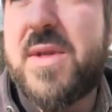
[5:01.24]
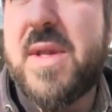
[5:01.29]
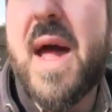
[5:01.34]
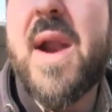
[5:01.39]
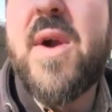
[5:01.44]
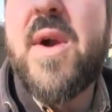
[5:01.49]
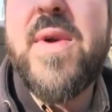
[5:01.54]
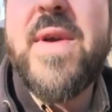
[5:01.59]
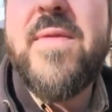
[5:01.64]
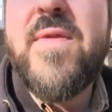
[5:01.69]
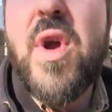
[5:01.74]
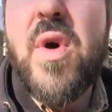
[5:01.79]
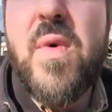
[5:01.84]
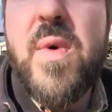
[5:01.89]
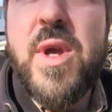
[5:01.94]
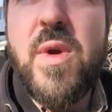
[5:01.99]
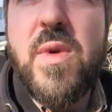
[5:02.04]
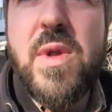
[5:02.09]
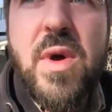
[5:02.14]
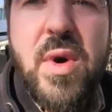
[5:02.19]
She said, I don't even know
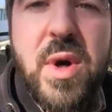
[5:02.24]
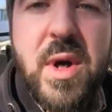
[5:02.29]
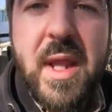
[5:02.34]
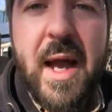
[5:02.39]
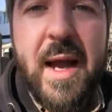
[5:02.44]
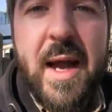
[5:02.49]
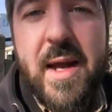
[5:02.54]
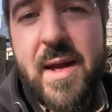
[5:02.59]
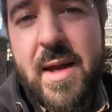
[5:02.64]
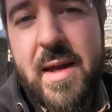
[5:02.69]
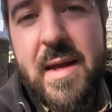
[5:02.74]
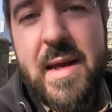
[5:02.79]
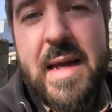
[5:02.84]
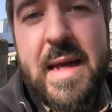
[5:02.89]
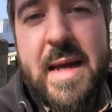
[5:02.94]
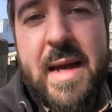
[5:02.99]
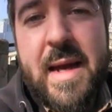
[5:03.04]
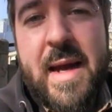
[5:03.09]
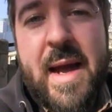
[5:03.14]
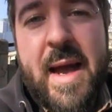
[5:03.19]
what you look like.
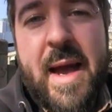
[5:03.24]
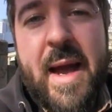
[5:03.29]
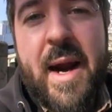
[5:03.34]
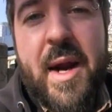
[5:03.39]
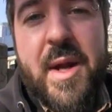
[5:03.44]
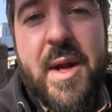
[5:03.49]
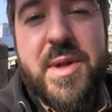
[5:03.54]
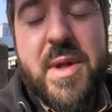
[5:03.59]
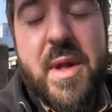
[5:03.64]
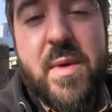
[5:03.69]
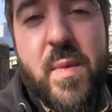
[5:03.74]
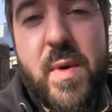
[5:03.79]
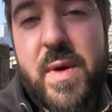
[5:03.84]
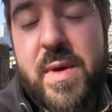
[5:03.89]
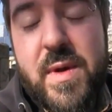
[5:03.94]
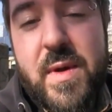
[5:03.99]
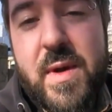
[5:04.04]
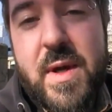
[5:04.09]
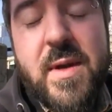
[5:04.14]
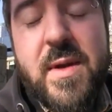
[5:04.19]
And I said, well,
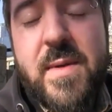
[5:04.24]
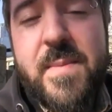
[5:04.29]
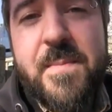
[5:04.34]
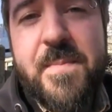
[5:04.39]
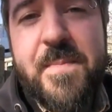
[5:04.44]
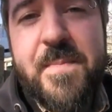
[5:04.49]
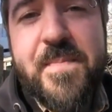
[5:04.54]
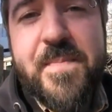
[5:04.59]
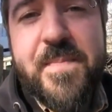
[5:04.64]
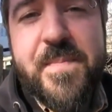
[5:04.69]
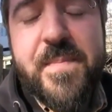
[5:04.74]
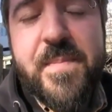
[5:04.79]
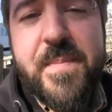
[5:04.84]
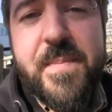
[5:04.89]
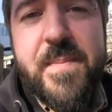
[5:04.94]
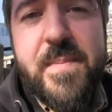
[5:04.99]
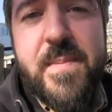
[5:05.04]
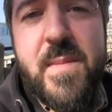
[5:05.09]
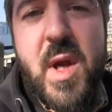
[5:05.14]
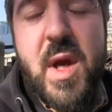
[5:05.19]
you can
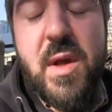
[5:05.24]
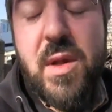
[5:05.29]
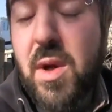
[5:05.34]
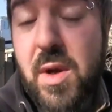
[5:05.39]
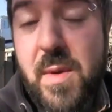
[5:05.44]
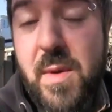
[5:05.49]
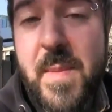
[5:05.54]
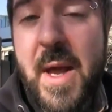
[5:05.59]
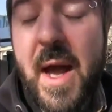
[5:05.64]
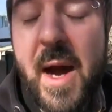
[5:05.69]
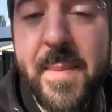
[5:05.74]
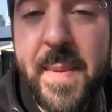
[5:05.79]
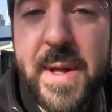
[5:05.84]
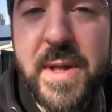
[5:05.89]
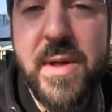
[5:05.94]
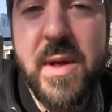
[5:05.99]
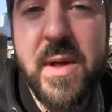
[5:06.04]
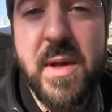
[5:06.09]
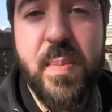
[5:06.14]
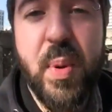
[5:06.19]
looked me up. I
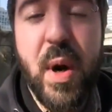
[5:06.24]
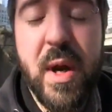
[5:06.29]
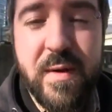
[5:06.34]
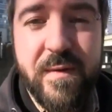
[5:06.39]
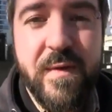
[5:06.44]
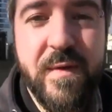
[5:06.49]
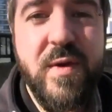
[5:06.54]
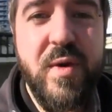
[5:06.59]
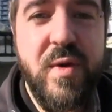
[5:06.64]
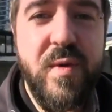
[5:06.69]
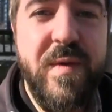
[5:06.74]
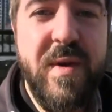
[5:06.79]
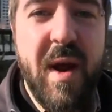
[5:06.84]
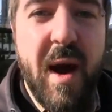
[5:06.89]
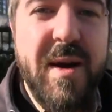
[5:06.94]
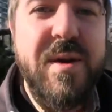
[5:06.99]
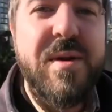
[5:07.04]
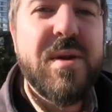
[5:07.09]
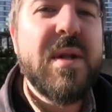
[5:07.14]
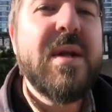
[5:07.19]
said it's
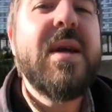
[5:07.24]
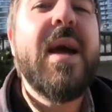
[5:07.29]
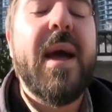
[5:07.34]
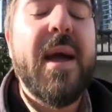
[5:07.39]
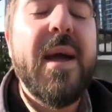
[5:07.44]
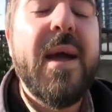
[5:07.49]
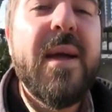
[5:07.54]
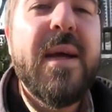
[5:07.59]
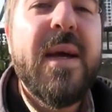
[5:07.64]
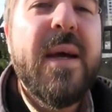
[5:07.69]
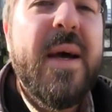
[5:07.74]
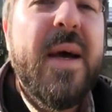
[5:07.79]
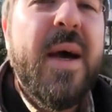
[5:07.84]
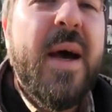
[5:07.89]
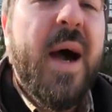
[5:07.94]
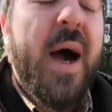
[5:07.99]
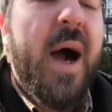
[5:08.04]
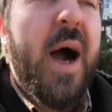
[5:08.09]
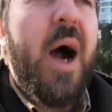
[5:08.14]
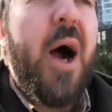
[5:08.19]
pressfortruth.ca.
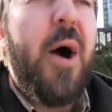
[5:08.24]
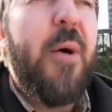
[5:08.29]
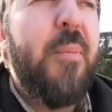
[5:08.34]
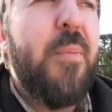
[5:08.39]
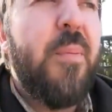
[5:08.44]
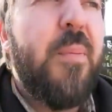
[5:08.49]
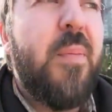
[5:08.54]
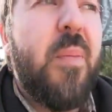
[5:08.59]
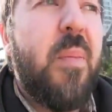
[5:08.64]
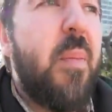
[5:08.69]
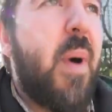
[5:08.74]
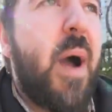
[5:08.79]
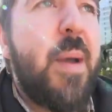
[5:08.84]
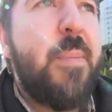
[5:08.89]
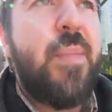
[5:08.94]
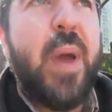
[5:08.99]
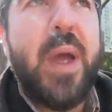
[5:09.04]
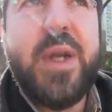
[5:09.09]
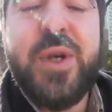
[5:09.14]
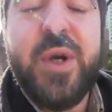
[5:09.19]
My
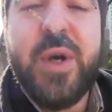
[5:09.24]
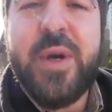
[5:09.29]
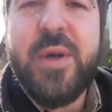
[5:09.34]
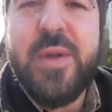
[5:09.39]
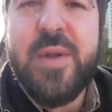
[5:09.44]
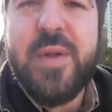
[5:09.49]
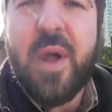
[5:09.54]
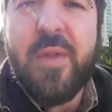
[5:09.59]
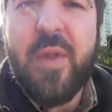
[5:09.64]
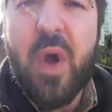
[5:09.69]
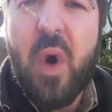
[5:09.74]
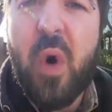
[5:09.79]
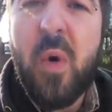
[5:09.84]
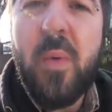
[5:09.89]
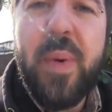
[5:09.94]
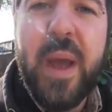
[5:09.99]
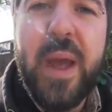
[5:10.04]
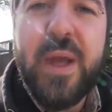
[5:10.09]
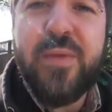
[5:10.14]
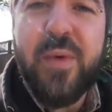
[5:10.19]
picture is on the
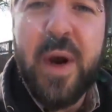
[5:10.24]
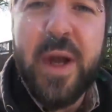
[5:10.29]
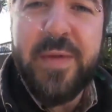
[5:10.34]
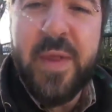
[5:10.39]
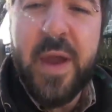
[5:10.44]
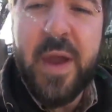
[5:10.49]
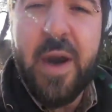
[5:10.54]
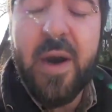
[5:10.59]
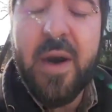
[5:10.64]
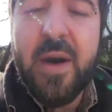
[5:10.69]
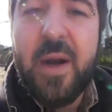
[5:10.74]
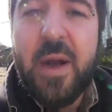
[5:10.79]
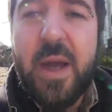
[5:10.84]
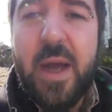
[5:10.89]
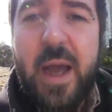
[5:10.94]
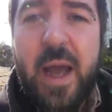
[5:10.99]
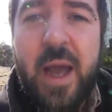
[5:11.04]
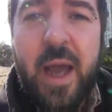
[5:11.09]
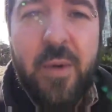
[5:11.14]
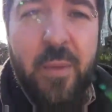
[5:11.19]
homepage right there,
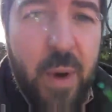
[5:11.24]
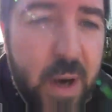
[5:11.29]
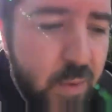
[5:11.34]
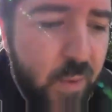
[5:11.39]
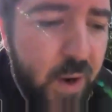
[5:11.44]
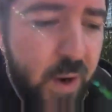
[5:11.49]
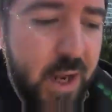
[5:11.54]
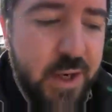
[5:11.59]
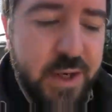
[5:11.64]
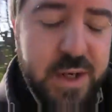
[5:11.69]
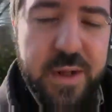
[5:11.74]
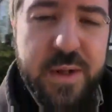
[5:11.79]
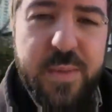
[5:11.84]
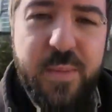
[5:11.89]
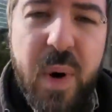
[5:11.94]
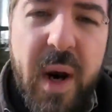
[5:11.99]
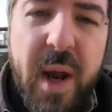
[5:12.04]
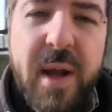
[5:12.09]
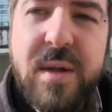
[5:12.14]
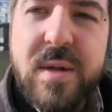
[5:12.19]
and right away she's
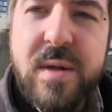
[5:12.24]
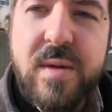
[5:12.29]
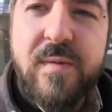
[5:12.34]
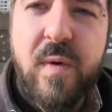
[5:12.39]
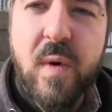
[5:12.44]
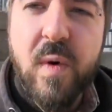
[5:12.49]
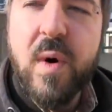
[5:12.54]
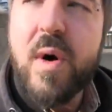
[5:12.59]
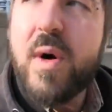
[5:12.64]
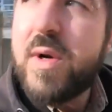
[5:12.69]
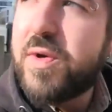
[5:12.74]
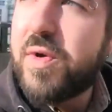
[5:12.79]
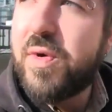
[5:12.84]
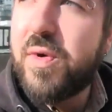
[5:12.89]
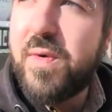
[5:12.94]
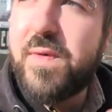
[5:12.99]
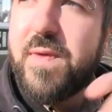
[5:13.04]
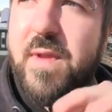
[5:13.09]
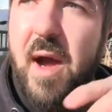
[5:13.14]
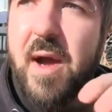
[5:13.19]

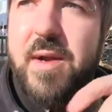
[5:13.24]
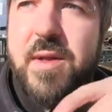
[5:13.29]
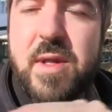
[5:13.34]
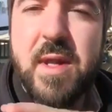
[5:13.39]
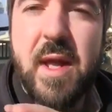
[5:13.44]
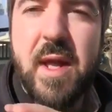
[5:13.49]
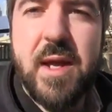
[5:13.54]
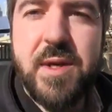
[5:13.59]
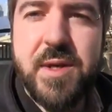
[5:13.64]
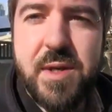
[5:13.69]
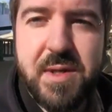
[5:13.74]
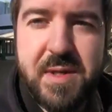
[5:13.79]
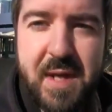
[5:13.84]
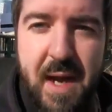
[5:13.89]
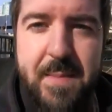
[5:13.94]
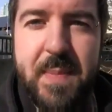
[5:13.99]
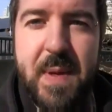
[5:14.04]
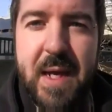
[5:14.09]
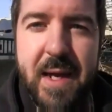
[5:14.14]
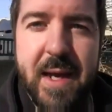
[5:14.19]
pressfortruth.ca. She's
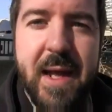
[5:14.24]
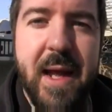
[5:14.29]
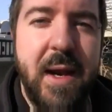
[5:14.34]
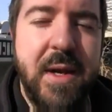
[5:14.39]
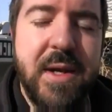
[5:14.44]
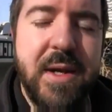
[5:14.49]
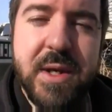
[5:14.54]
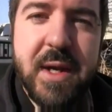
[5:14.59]
typing it in.